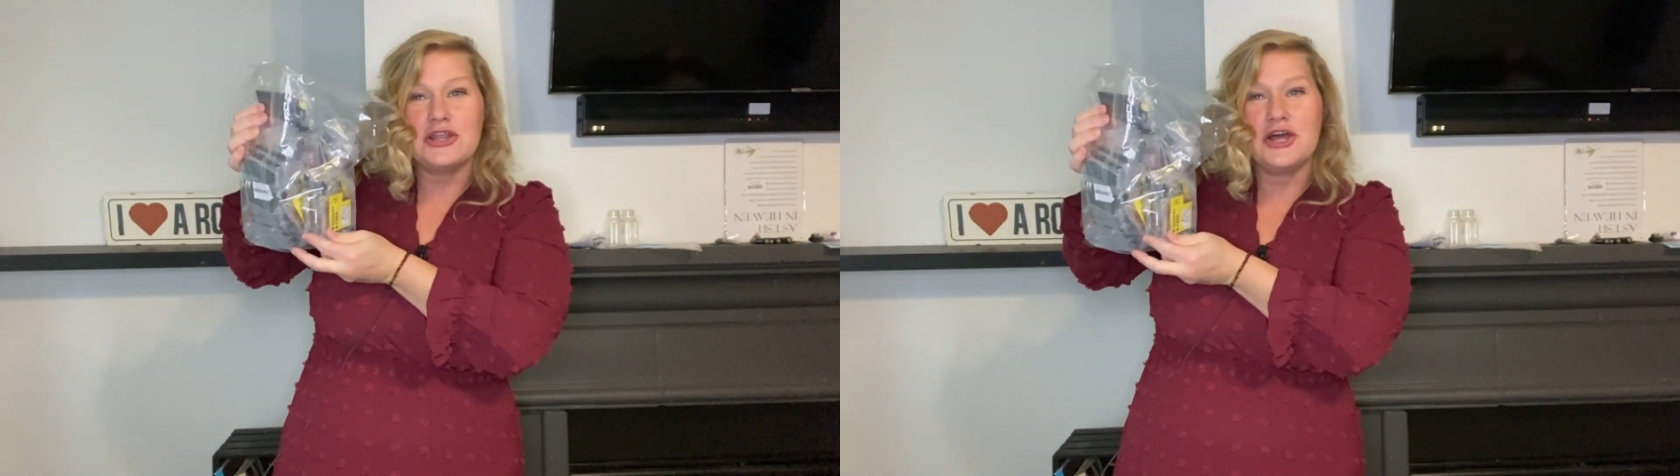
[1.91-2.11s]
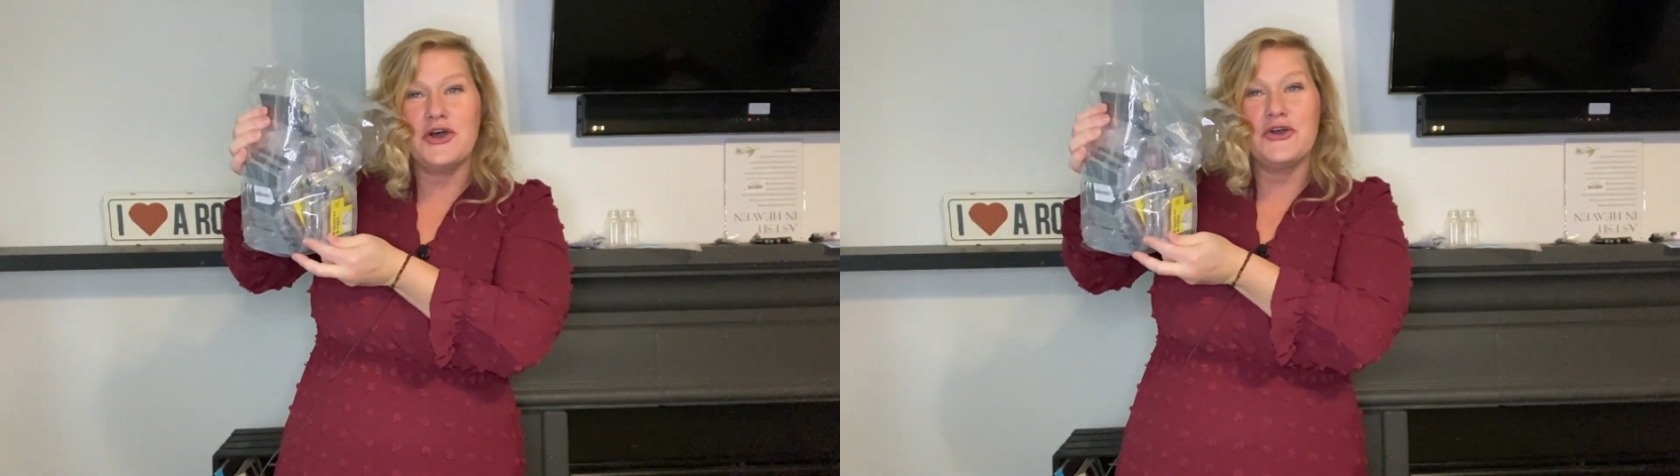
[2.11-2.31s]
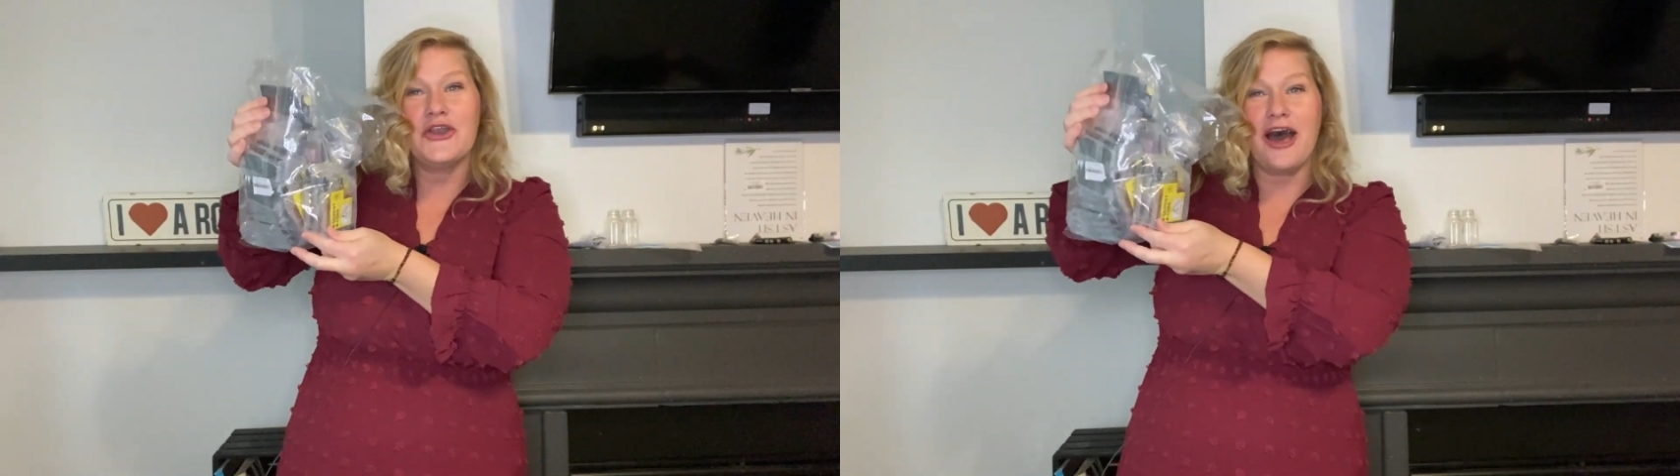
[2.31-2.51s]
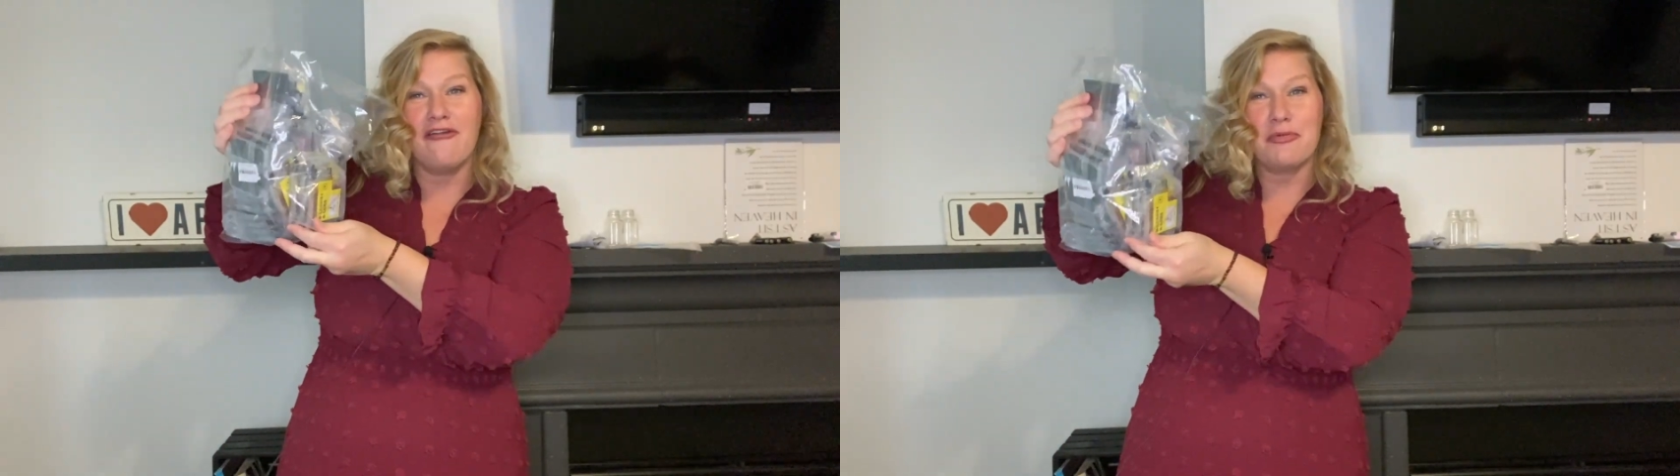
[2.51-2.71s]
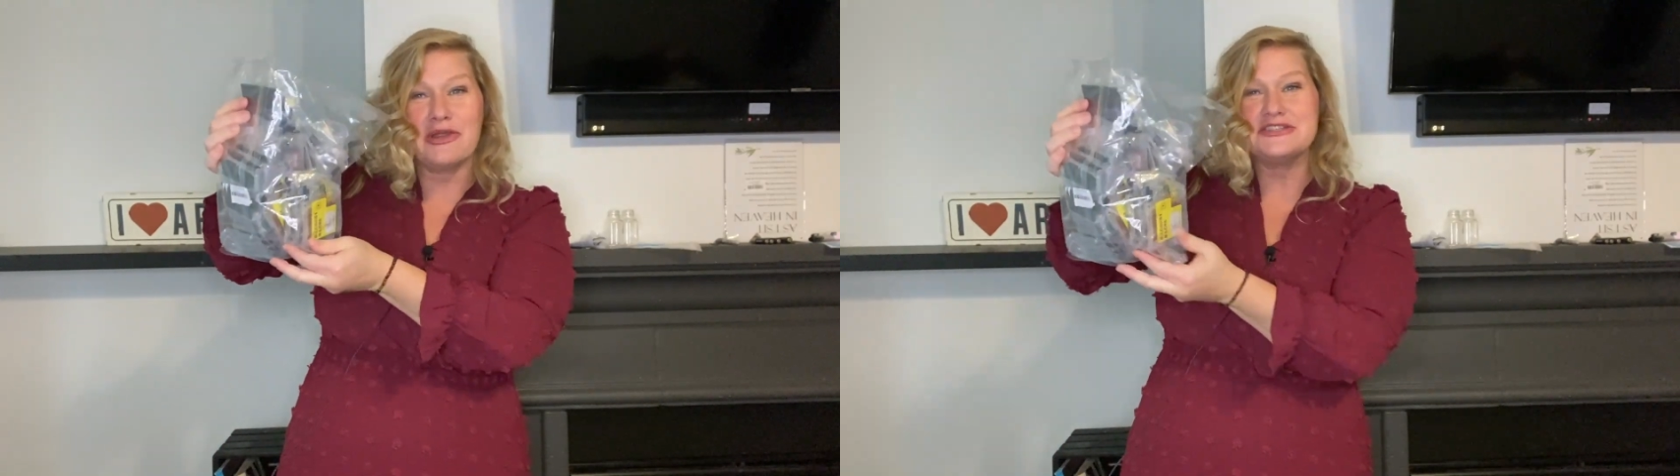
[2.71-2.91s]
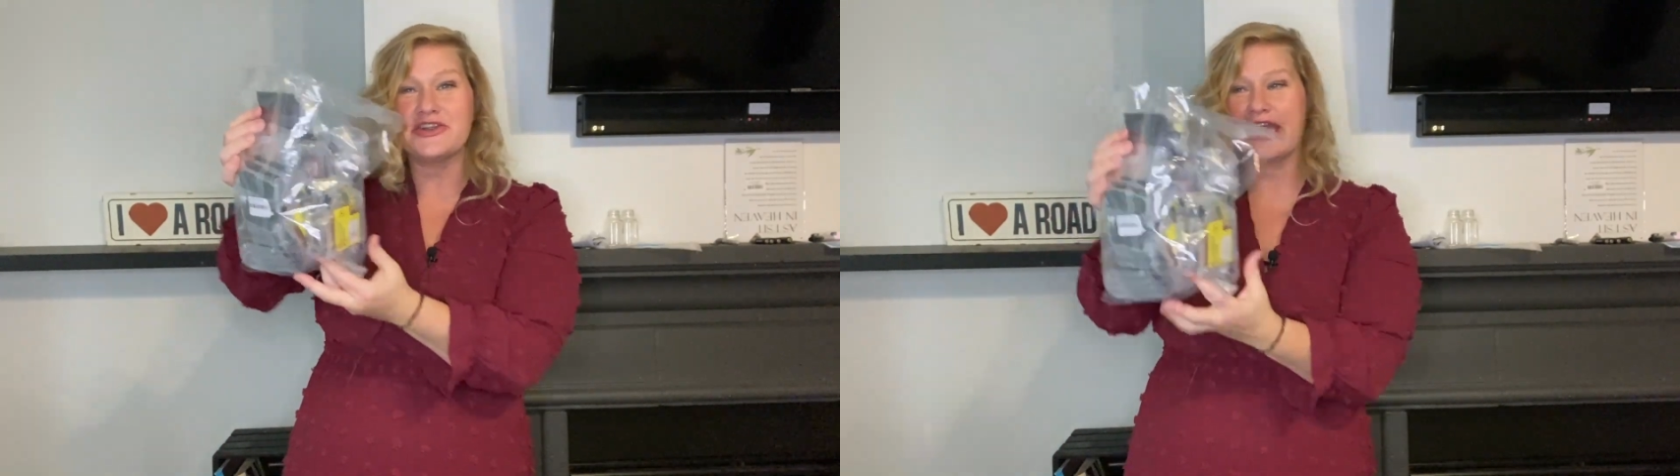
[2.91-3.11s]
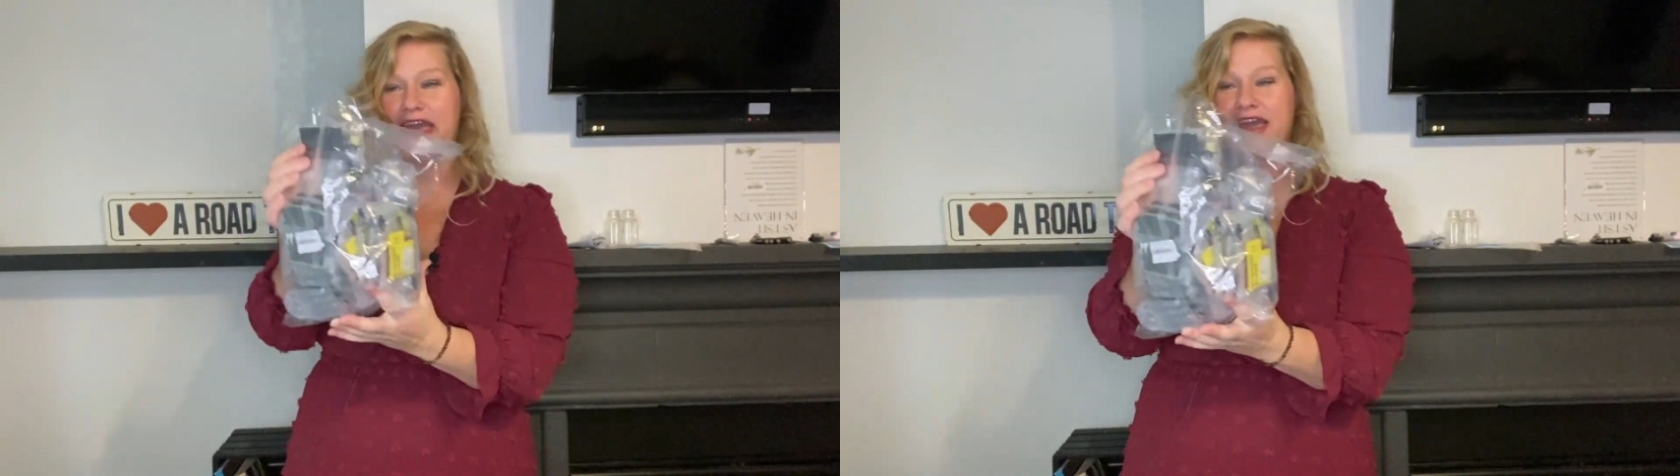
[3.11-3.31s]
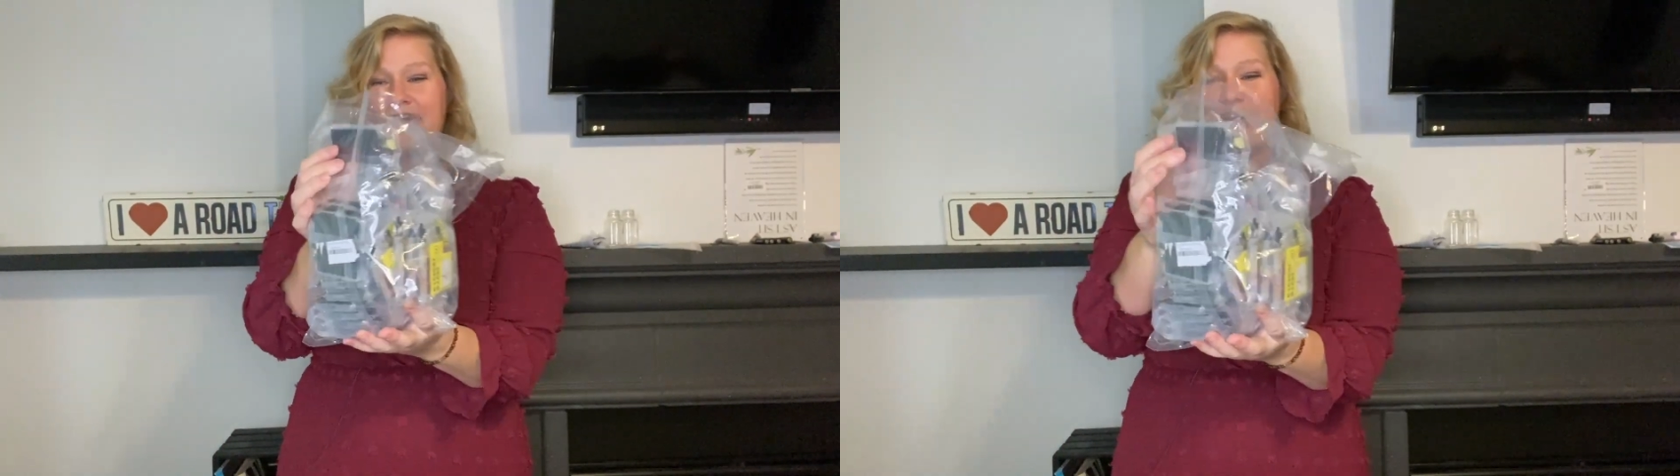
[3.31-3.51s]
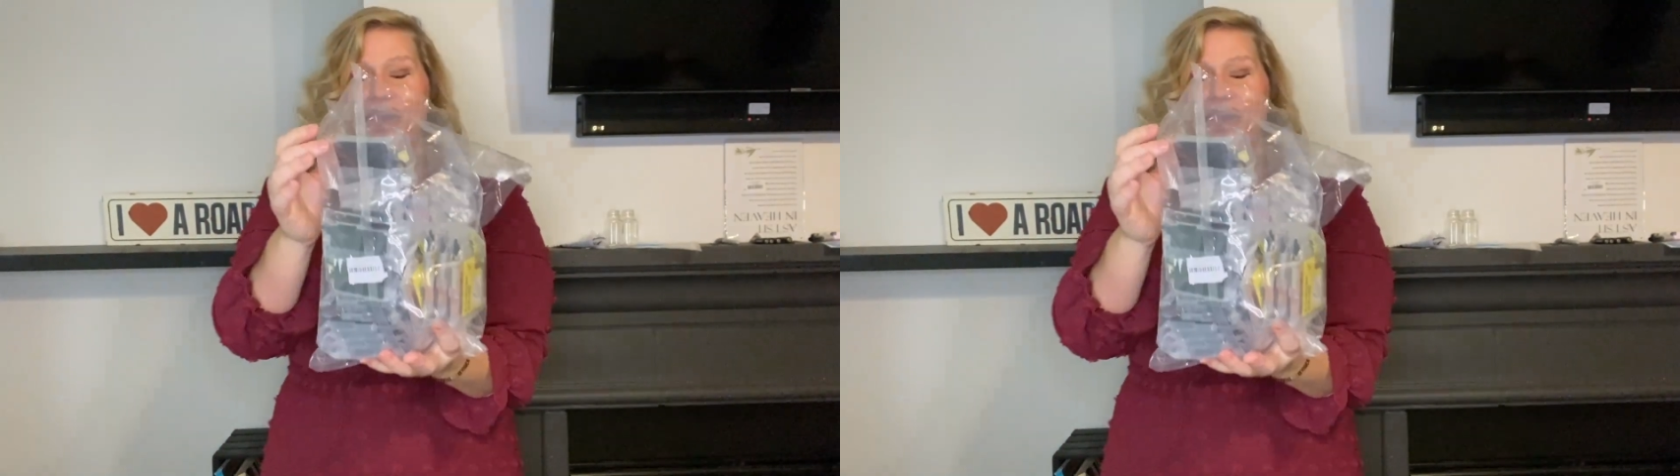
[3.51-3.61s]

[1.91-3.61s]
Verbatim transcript: load of printer ink.